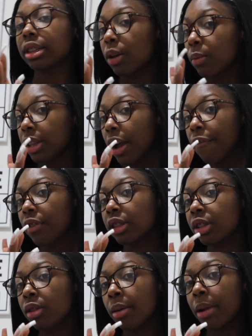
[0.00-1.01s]
so without
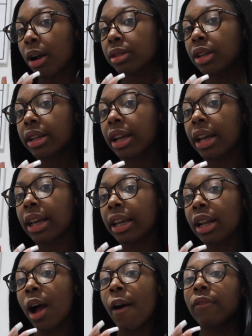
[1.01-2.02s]
further ado, I'm not going to talk y'all
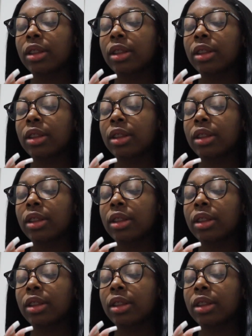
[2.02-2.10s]
head off.